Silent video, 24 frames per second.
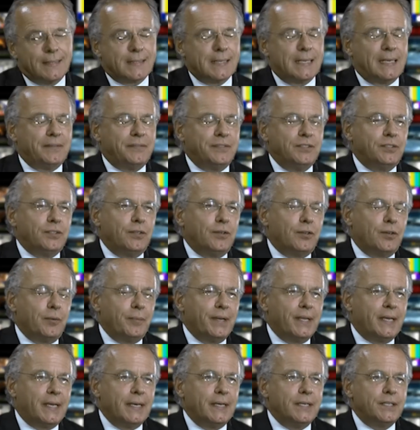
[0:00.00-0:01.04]
ElephantTalk
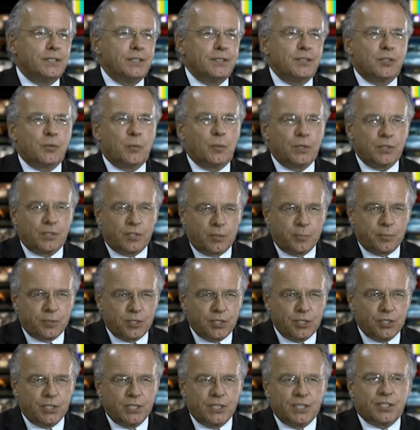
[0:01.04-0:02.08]
Communications wants to
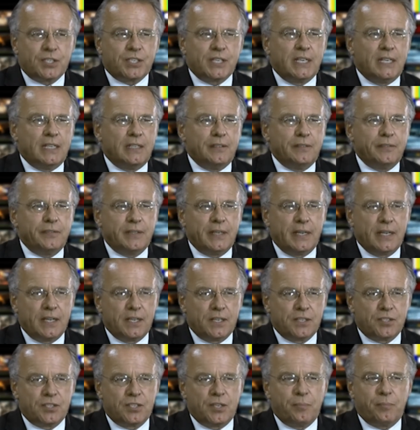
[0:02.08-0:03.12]
position itself
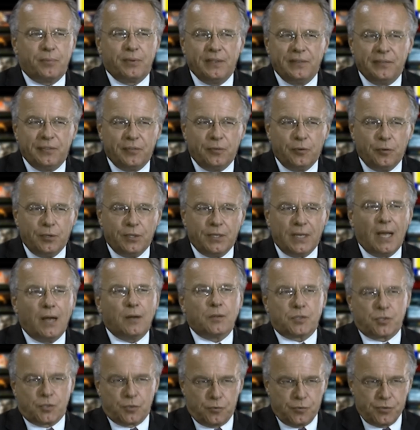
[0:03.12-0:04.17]
as the preferred
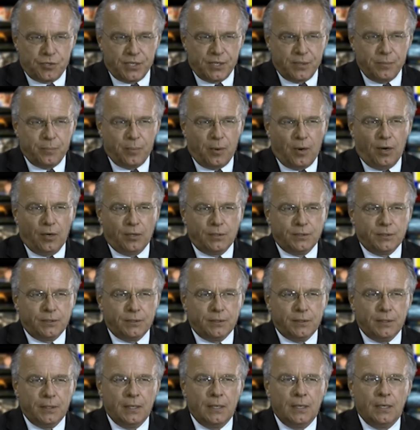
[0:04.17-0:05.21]
outsourcing
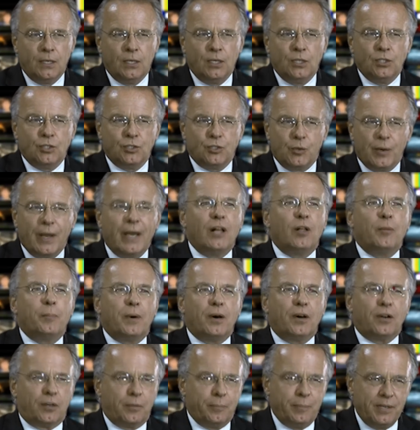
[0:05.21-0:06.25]
partner to help
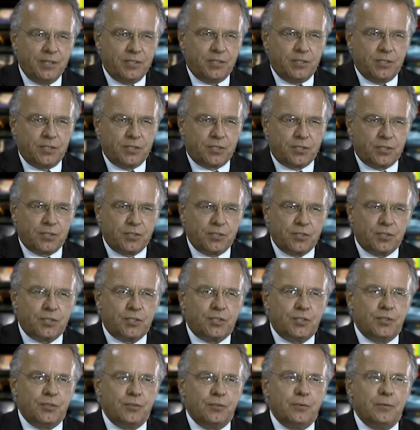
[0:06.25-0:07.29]
other businesses
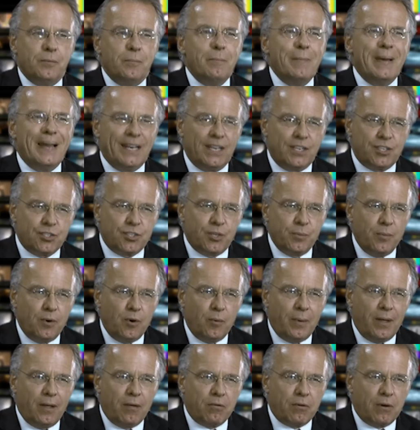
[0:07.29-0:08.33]
to manage the
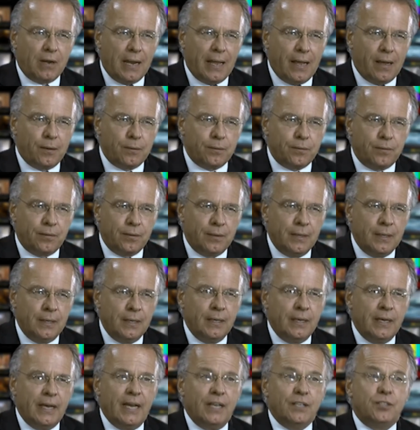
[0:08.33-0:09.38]
mobile cloud
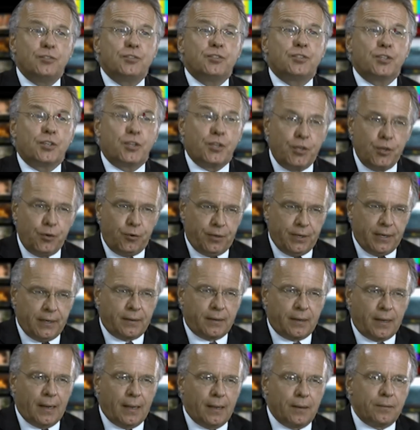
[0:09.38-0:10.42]
and to secure
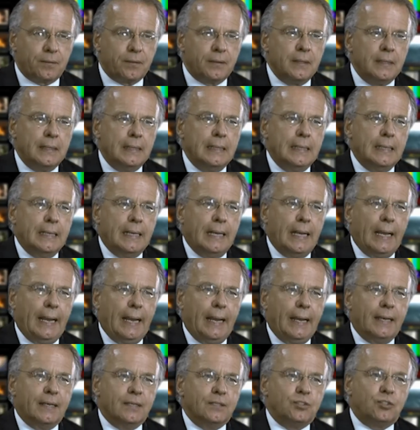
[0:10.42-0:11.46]
that cloud.
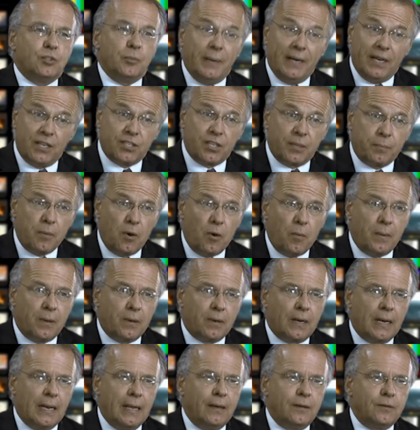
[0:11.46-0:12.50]
And to manage that mobile
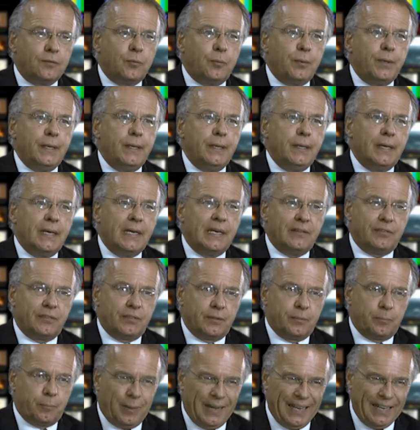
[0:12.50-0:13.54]
cloud, we have
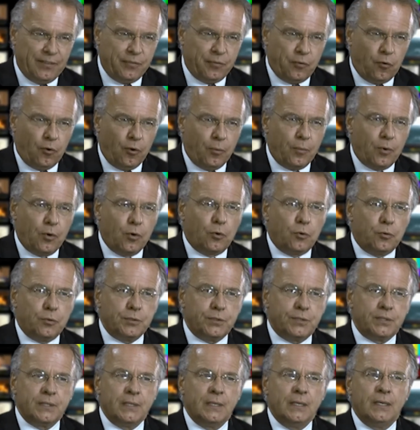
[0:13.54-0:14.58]
a platform
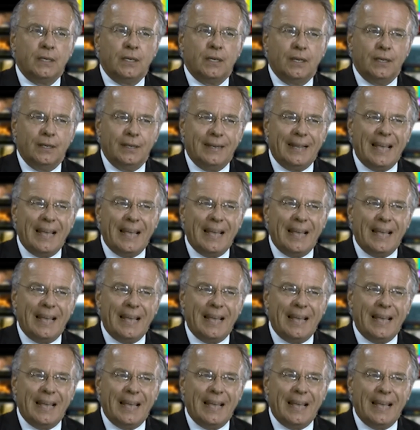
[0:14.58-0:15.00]
called an